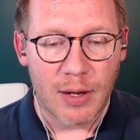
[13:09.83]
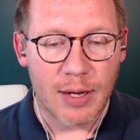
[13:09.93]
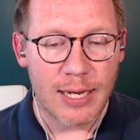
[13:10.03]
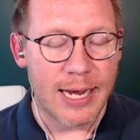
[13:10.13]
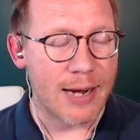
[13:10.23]

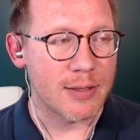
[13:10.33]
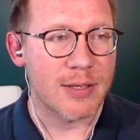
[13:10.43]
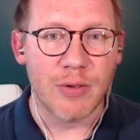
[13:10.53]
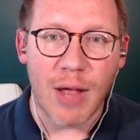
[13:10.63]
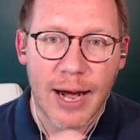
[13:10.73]
He had a
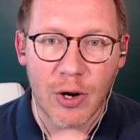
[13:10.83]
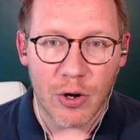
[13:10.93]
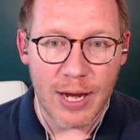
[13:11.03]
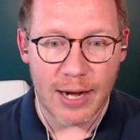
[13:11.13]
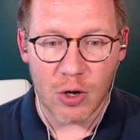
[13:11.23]
slider.
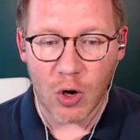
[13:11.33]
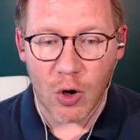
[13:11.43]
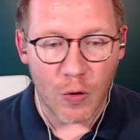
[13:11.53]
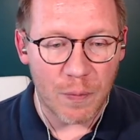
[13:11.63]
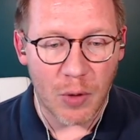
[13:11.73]
He had a
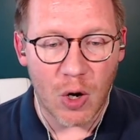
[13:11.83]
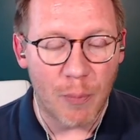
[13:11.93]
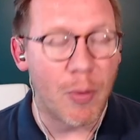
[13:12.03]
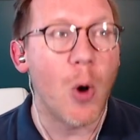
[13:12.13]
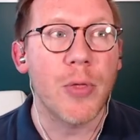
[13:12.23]

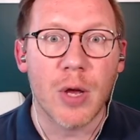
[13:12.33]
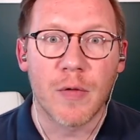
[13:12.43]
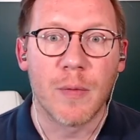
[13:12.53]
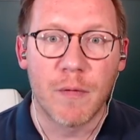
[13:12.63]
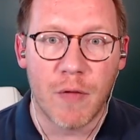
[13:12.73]
curveball. Both of
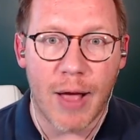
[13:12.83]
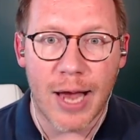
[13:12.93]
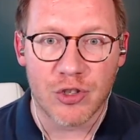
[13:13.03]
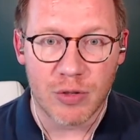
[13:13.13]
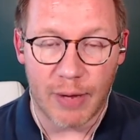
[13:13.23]
them
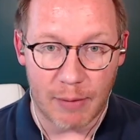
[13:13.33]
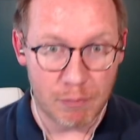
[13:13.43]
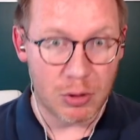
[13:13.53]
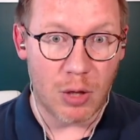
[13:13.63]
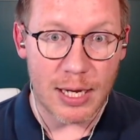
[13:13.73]
flashed like
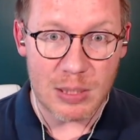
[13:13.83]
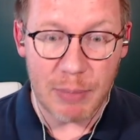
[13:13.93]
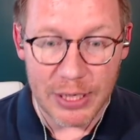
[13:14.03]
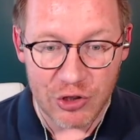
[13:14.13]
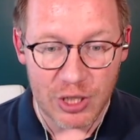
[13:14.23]
plus
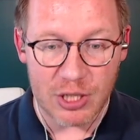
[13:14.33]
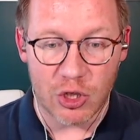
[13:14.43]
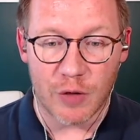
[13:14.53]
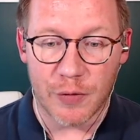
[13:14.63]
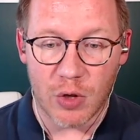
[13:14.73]
pitches,
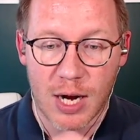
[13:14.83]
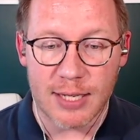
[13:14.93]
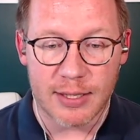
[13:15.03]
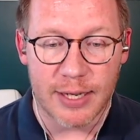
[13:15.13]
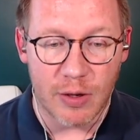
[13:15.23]
good
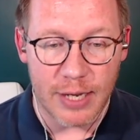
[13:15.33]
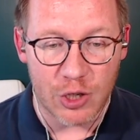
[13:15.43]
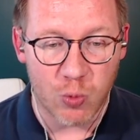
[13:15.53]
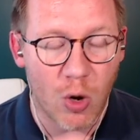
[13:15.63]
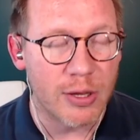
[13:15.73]
velocity on
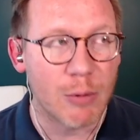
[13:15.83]
each one.